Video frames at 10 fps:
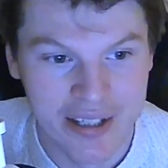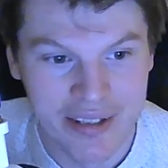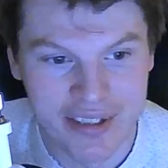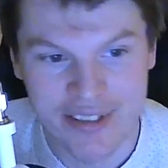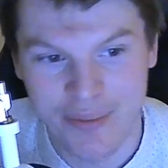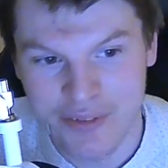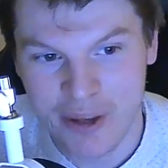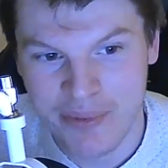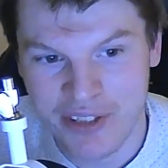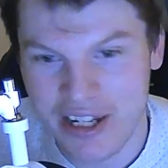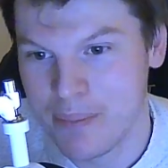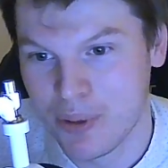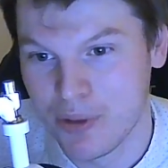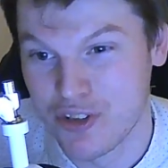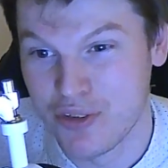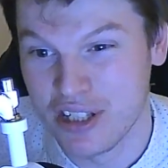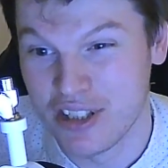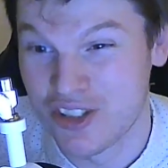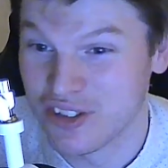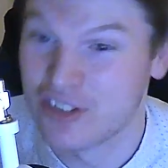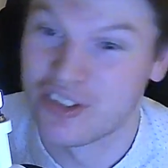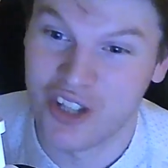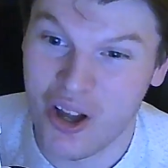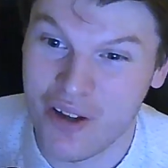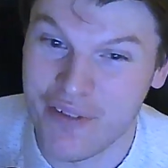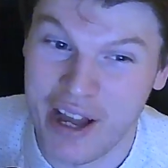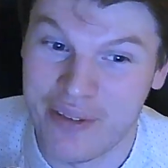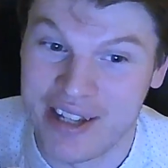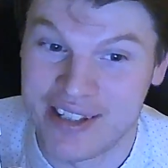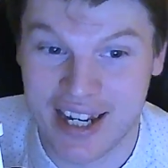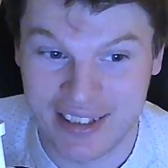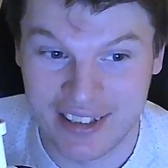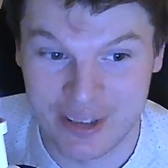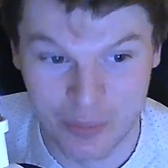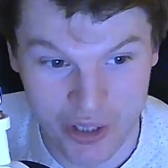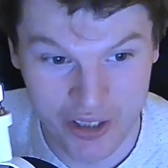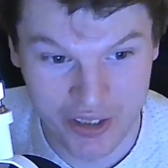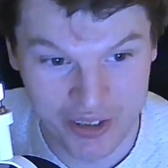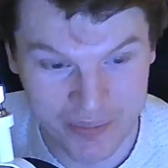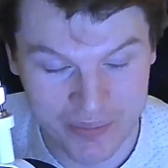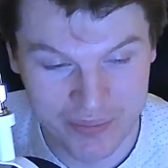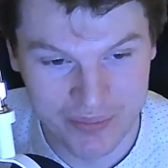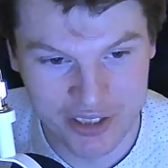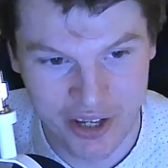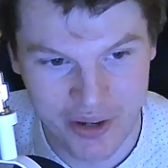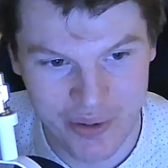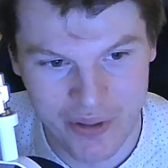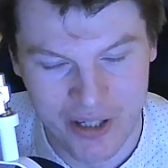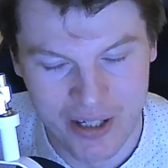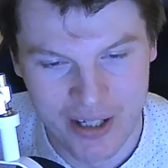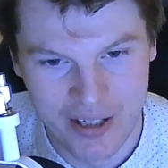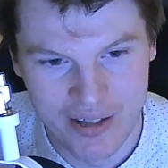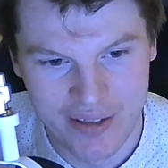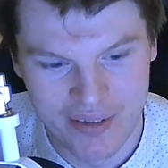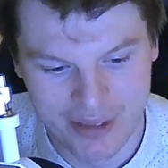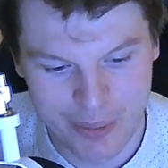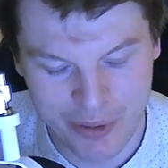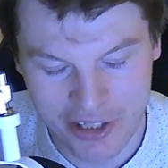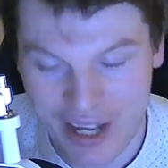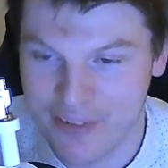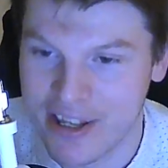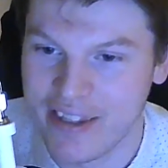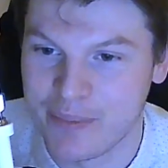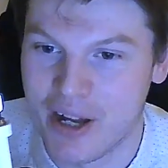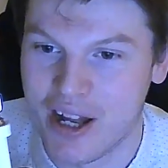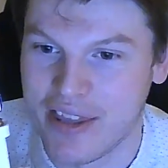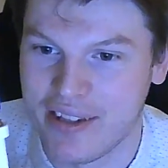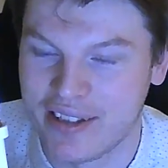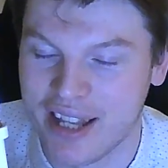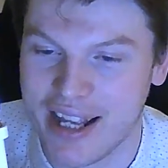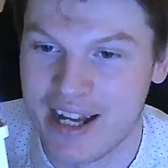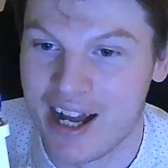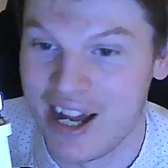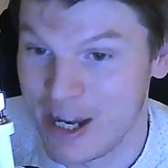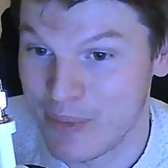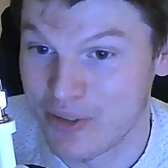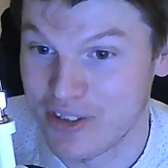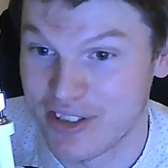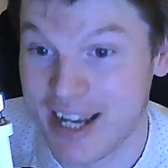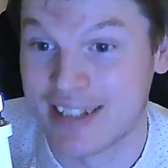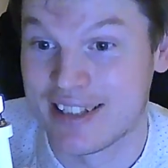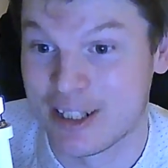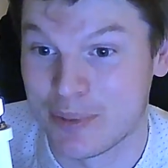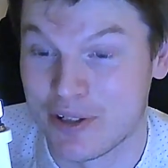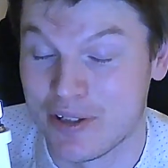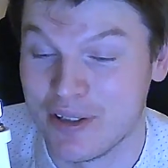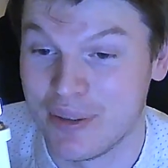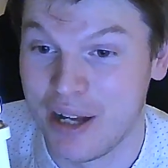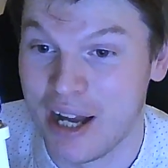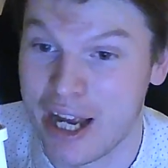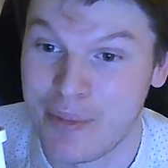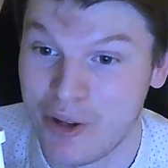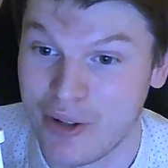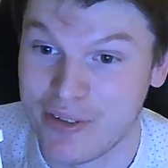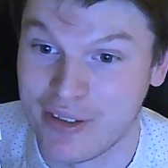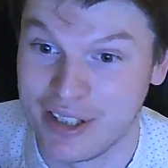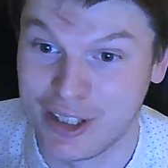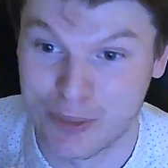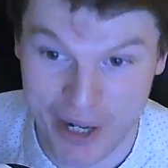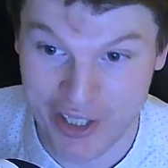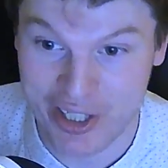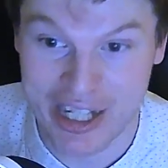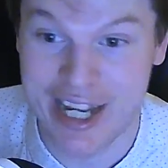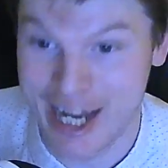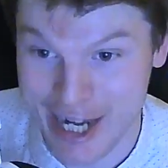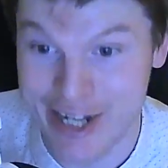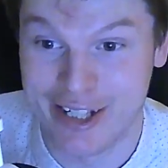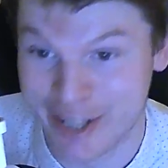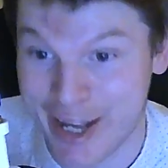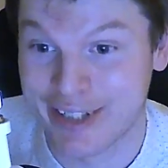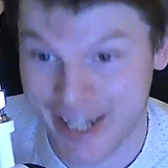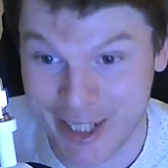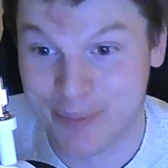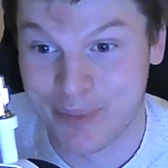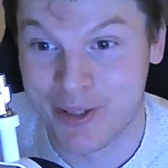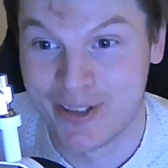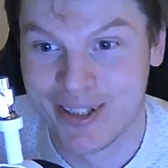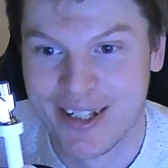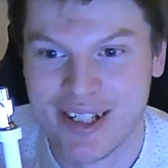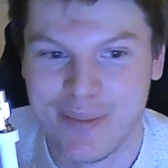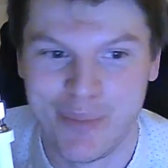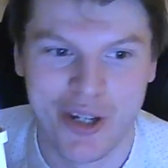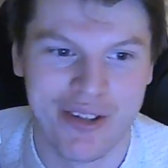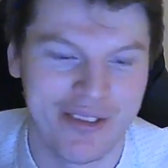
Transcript: The 75% import duty is just the start of how their tax system works. So I'm going to caveat this by saying I am not a tax expert. I am not especially an India tax expert. But